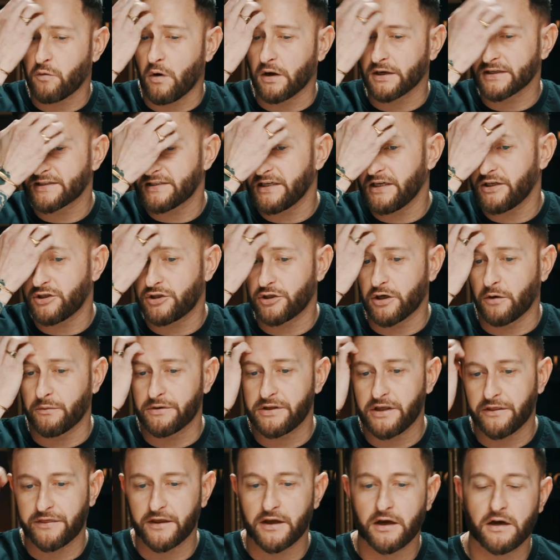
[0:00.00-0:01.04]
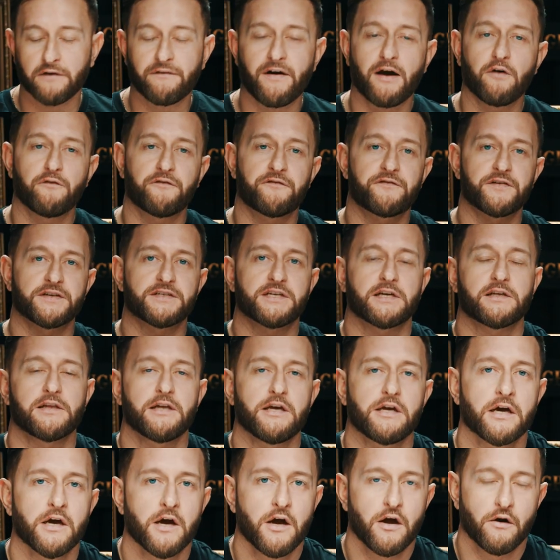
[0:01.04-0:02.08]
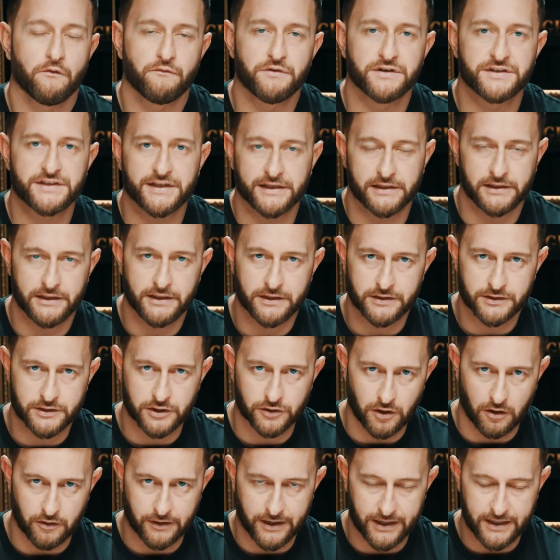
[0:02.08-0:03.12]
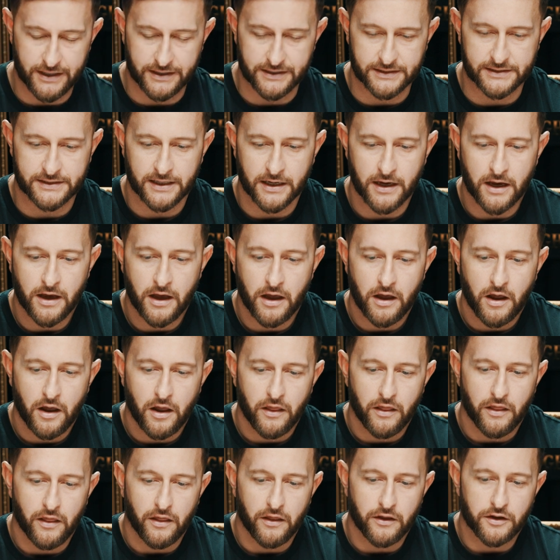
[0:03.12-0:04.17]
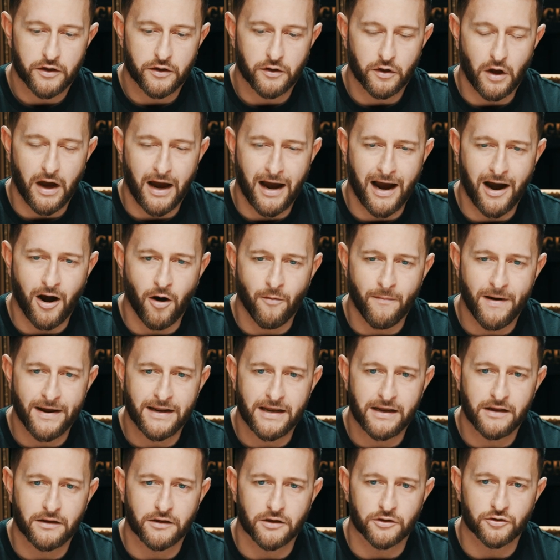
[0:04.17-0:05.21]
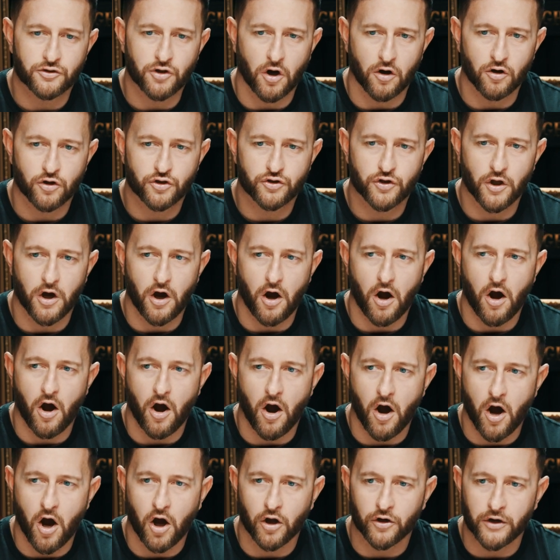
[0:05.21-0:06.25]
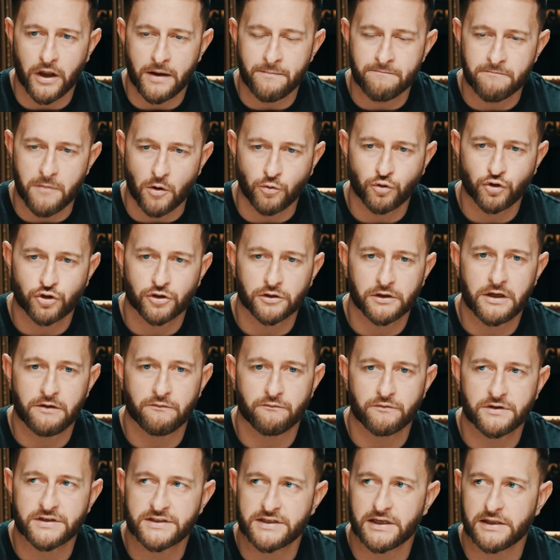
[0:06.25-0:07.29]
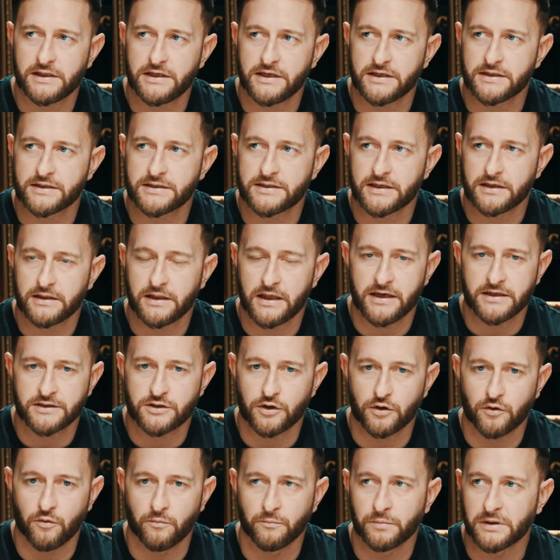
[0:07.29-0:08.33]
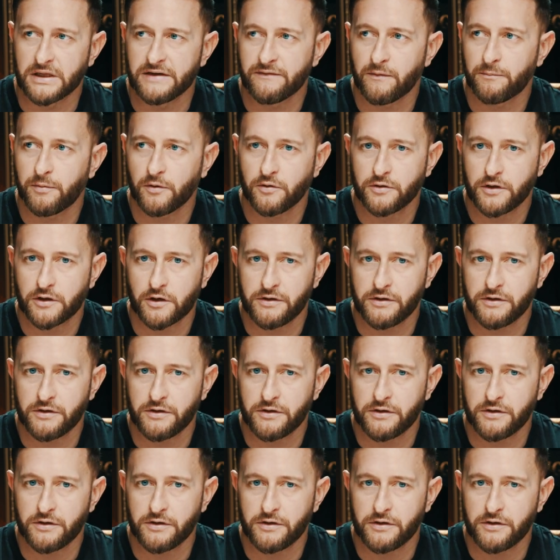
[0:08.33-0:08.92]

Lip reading: qualities. You know, when you think of how physically resilient a dog is, how many dogs that aren't emotionally resilient is unbelievable. You